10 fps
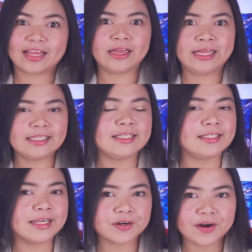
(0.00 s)
this
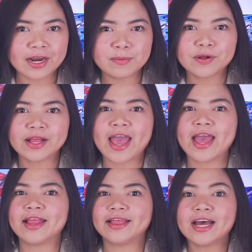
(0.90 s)
is incredible
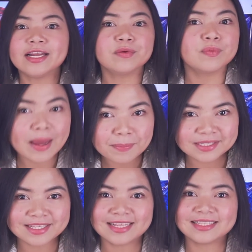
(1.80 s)
and that it
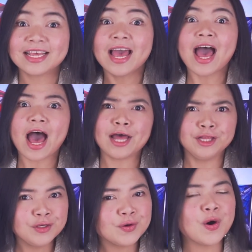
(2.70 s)
represents a
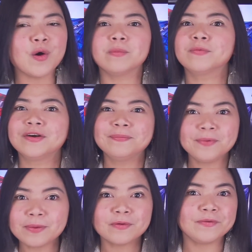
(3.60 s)
new hope for
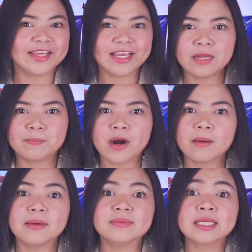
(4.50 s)
people with kidney
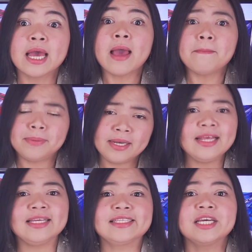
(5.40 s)
problems,
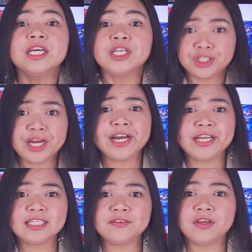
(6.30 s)
please share
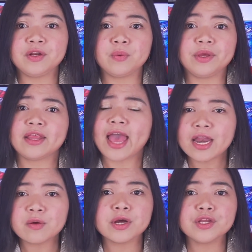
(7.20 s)
this video with
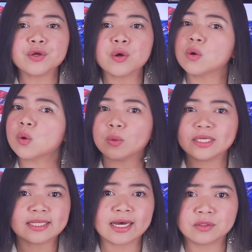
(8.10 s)
anyone you know who
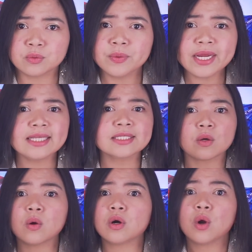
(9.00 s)
is at
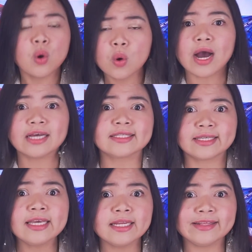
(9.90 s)
risk or who has
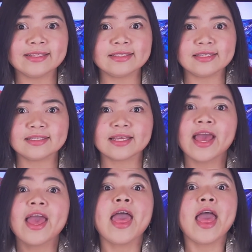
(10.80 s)
kidney disease.
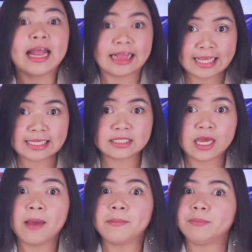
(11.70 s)
This
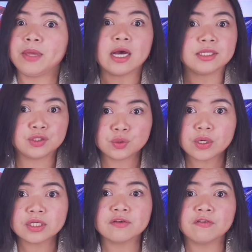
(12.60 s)
may be a
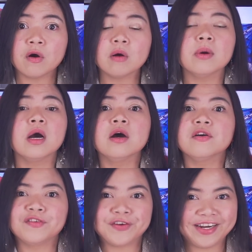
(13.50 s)
source of hope
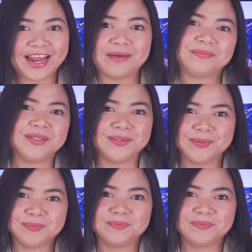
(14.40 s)
for them too.